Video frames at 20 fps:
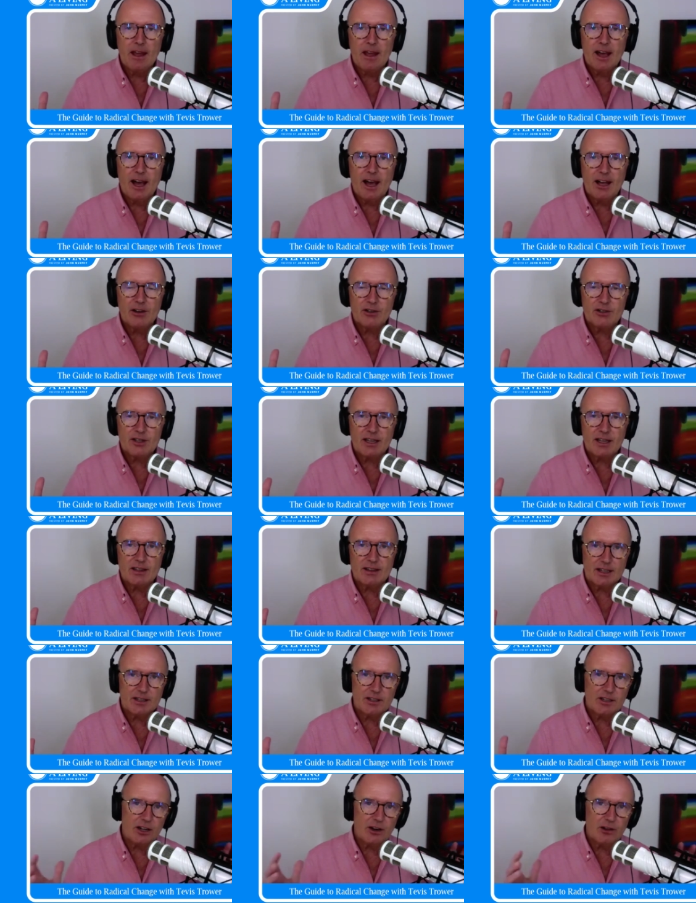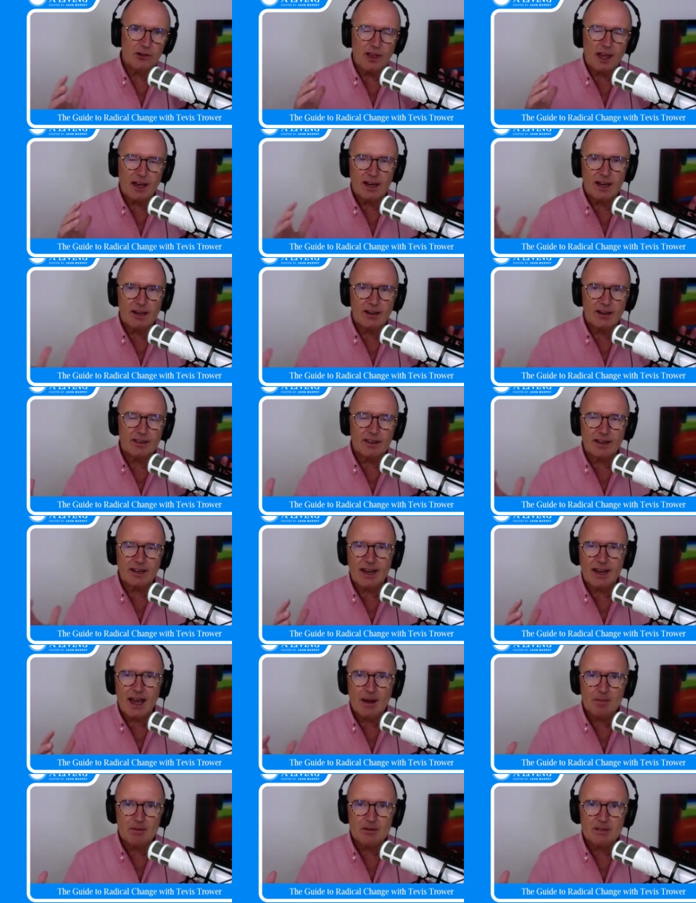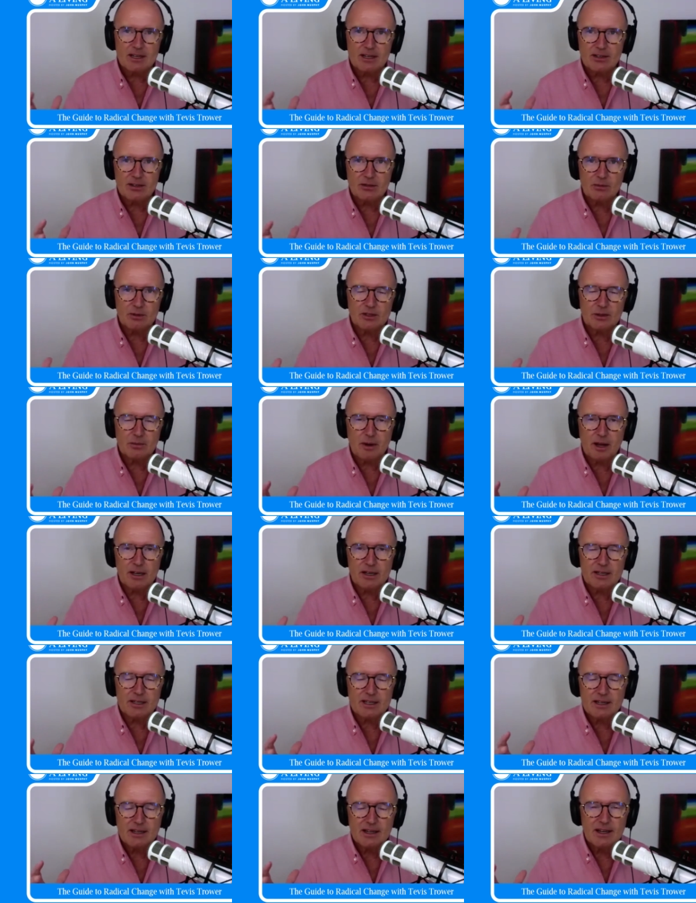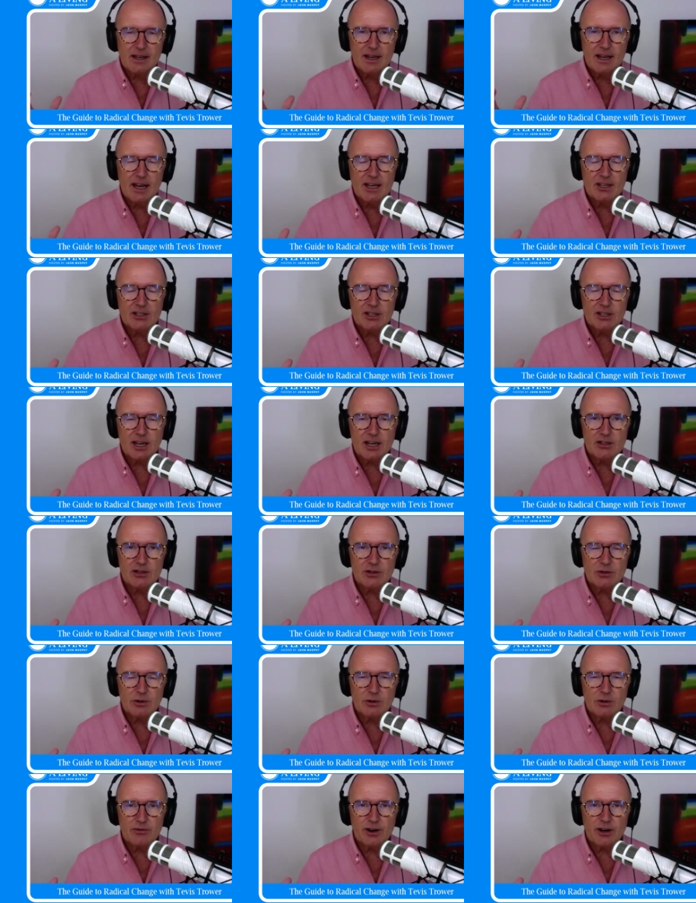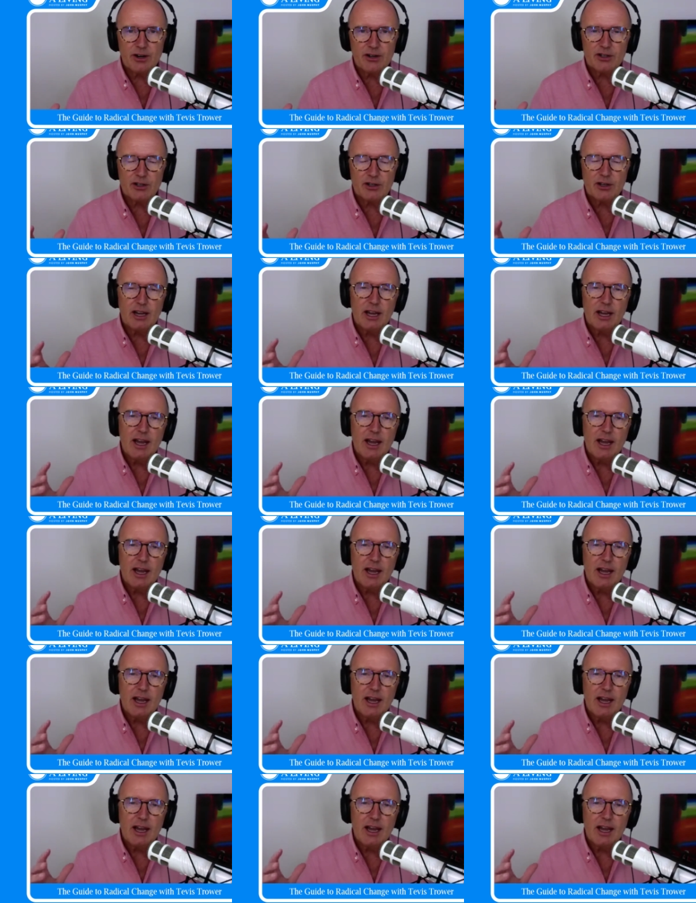And you're saying that, that kind of the gap is littered with the bodies, as you referred to.